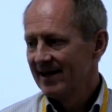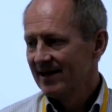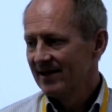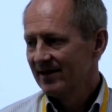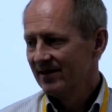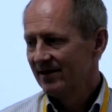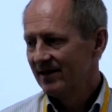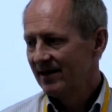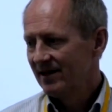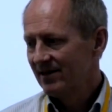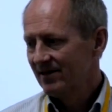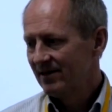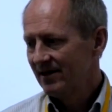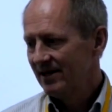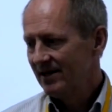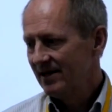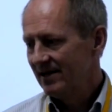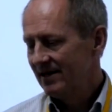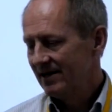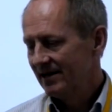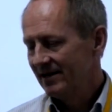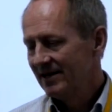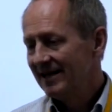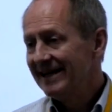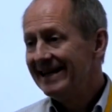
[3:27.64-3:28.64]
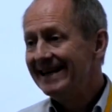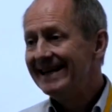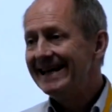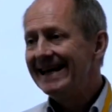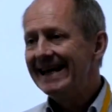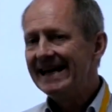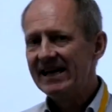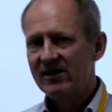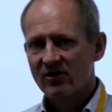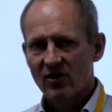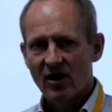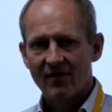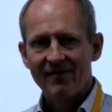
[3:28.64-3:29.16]
the
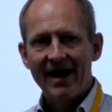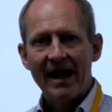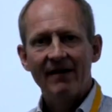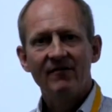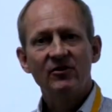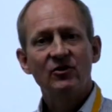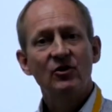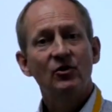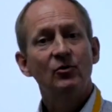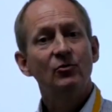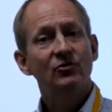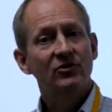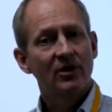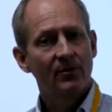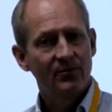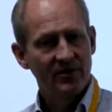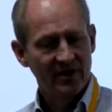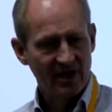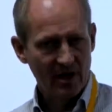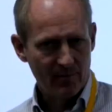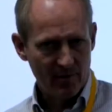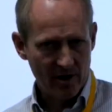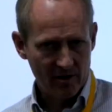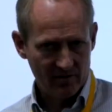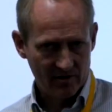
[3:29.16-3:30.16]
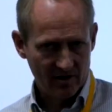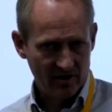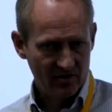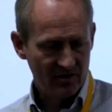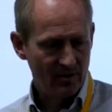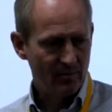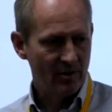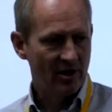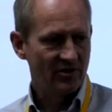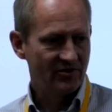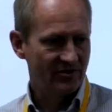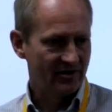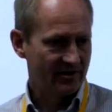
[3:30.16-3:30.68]
need of having to do something about the
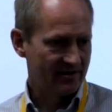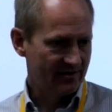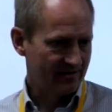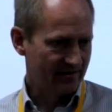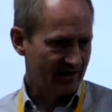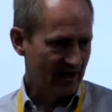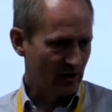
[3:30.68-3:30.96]
budget.